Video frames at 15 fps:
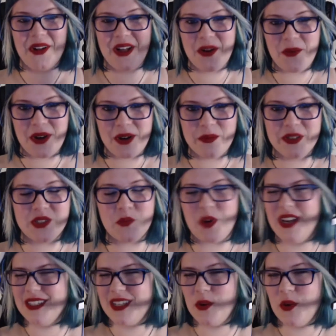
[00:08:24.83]
I want to be
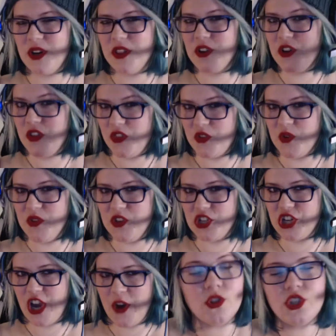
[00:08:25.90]
surprised. I want to learn through the
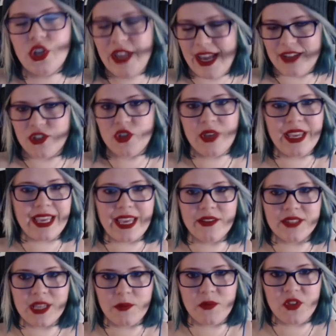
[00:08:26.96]
show. So yeah, so he
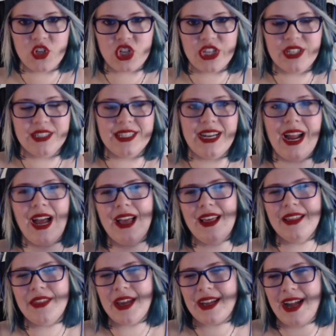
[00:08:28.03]
gives up the shield, and I
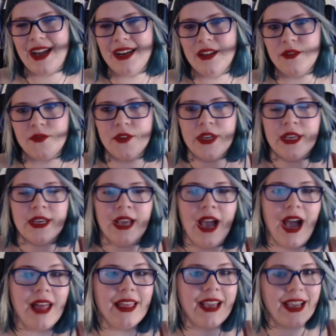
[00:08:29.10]
that kind of,
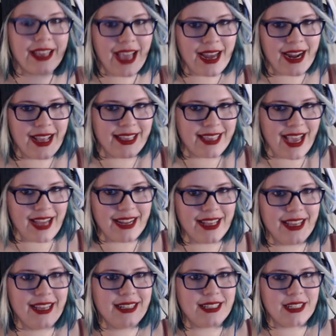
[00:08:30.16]
like, again, I get
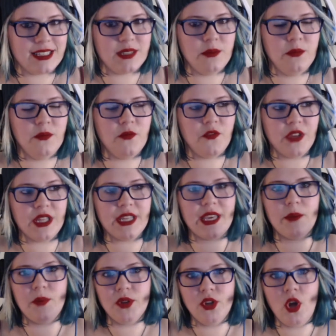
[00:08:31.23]
it. It doesn't feel like
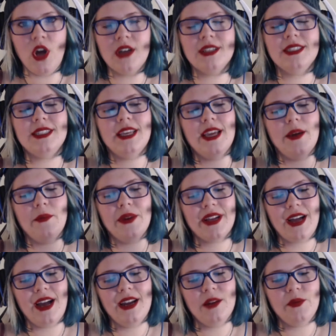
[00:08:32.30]
it belongs to him, but it
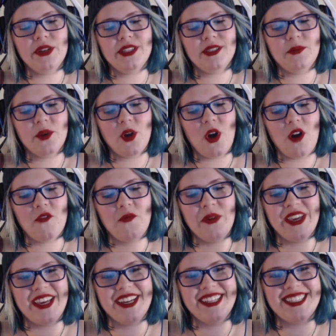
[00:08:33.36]
kind of pissed me off
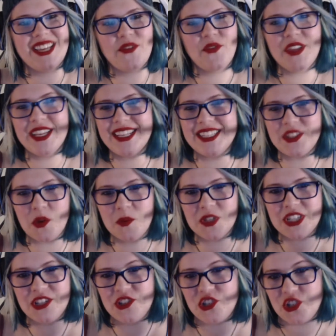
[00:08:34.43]
because I feel like it's almost
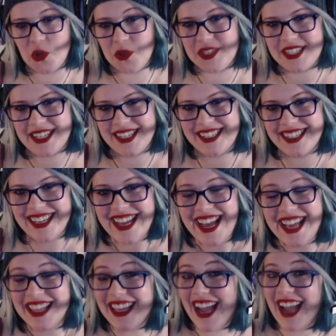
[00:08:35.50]
insulting.
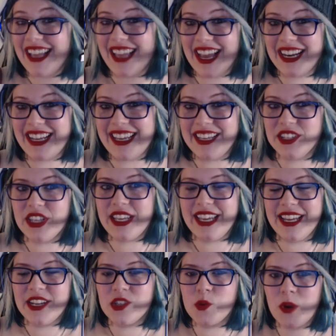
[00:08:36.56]
Like, I get he
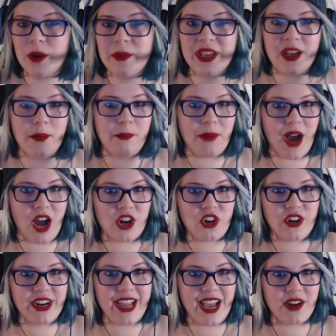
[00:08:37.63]
doesn't want to make a
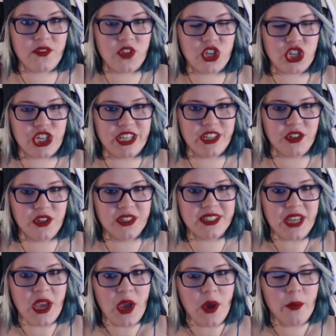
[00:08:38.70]
mockery out of the shield,
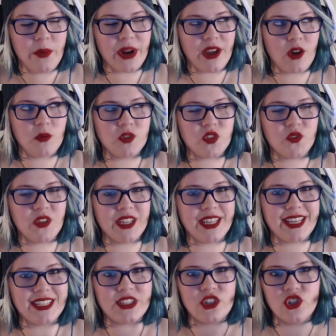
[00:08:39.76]
but I almost feel like
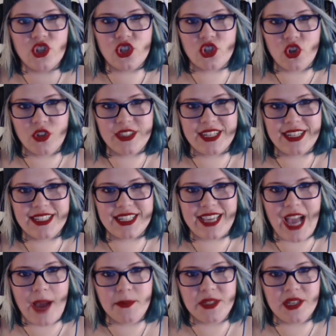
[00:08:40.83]
it's insulting to
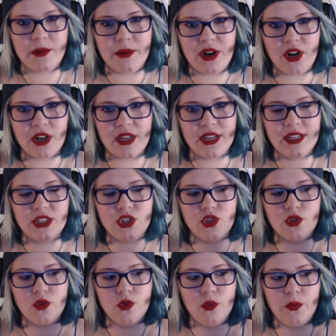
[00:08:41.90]
Captain America
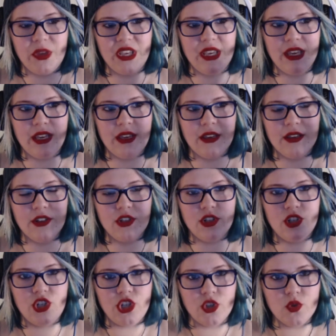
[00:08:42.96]
to be
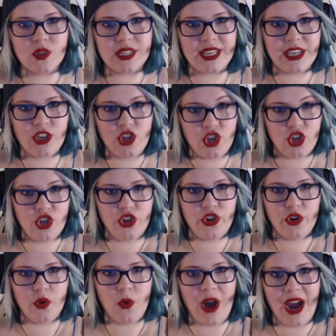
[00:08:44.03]
choosing
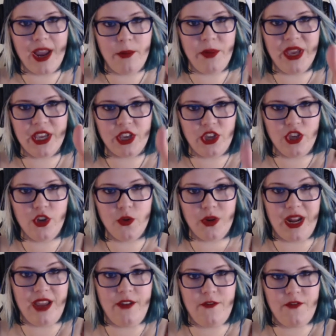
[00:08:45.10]
you. I pick you and
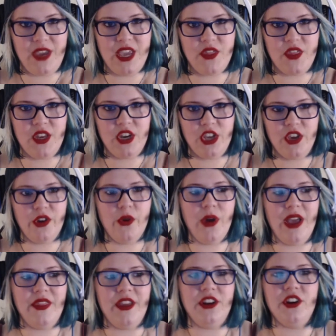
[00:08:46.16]
I have faith in you.
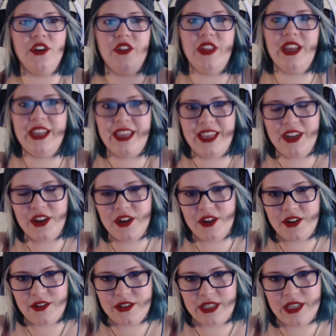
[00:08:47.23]
And then you're like,
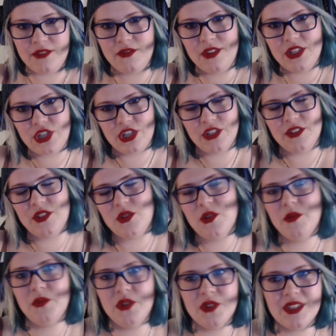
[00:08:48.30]
here, give the shield to a
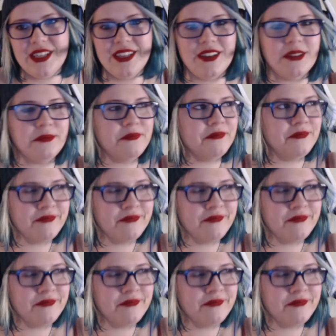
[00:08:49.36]
museum.